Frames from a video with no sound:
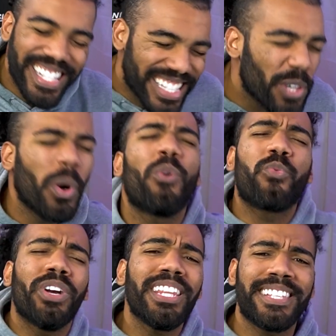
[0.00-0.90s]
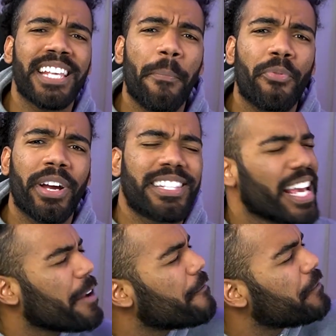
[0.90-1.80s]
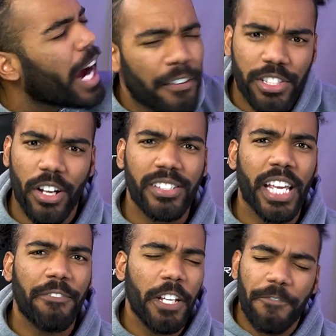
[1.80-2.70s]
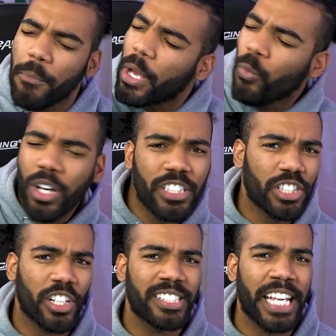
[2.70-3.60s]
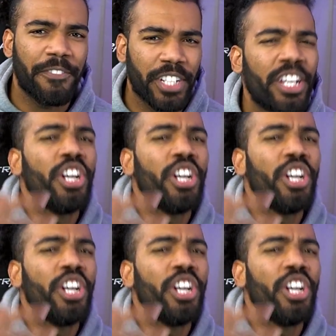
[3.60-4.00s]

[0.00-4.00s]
and see what really separates a 5-star safety from a 1-star safety.